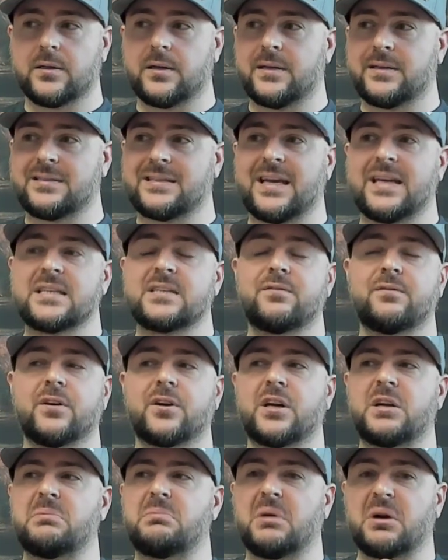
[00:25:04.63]
tastes
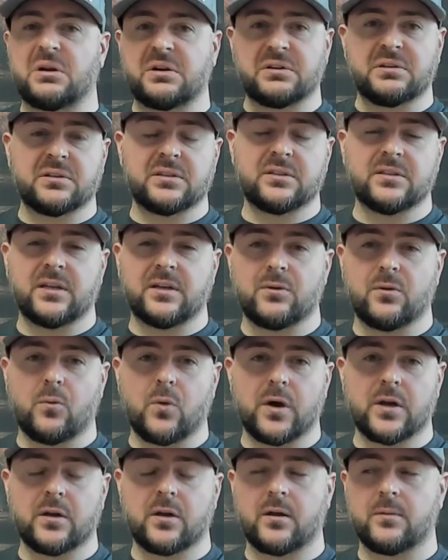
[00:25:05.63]
very barn and
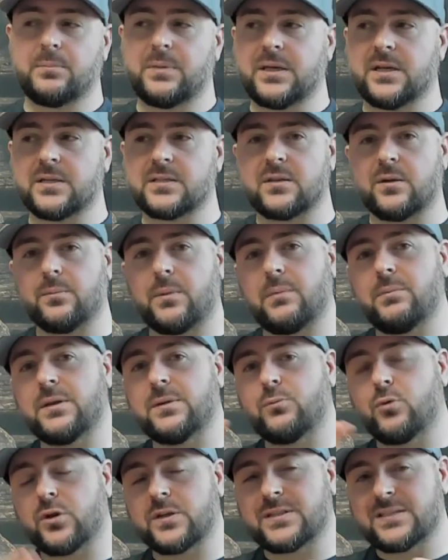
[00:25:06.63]
whatnot because they may be
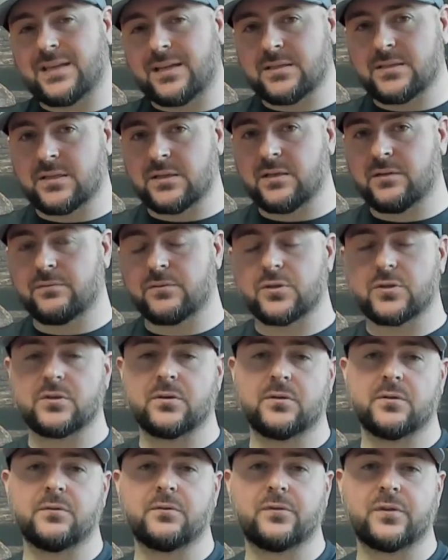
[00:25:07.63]
more sensitive to
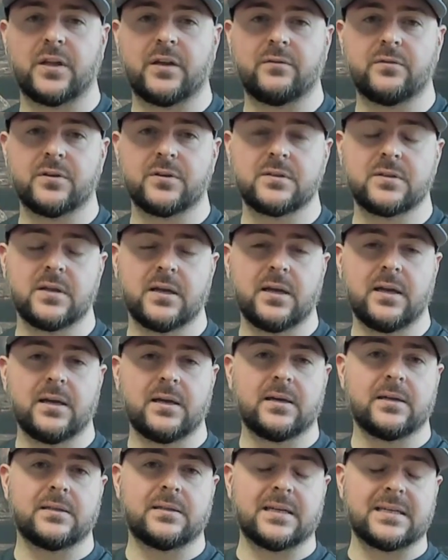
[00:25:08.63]
certain flavors.
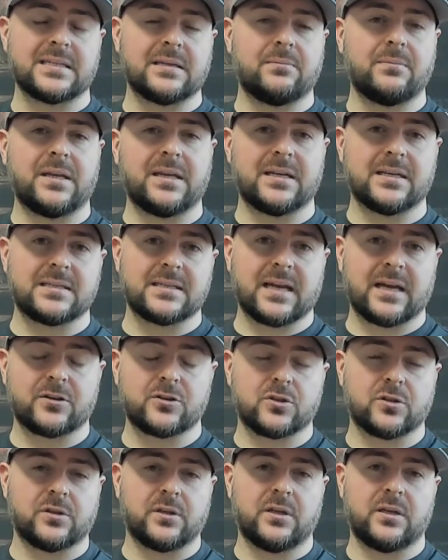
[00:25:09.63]
Doesn't mean it's
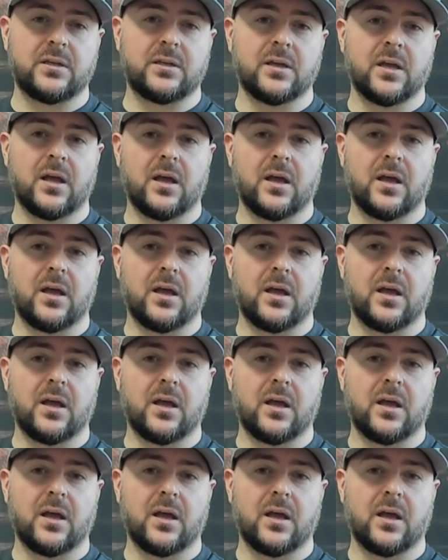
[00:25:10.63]
actually